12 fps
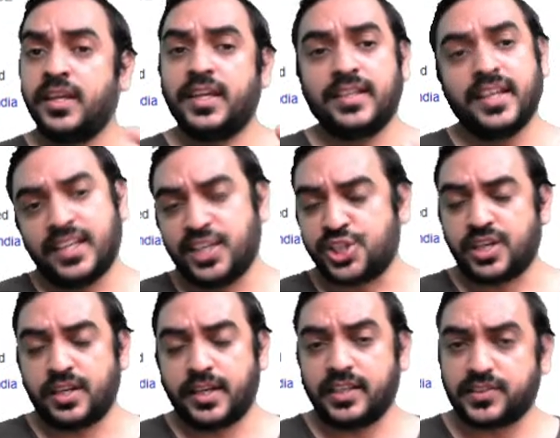in the
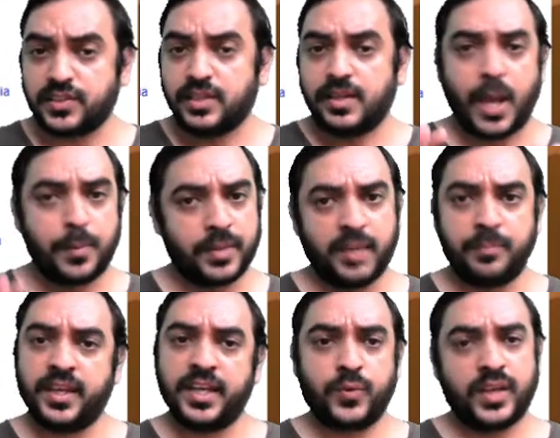initial days. I'm
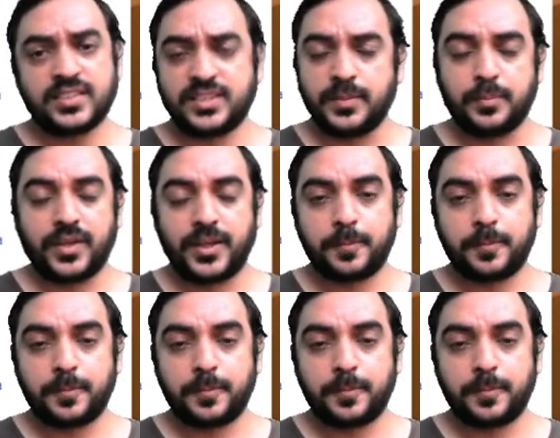keeping it very simple.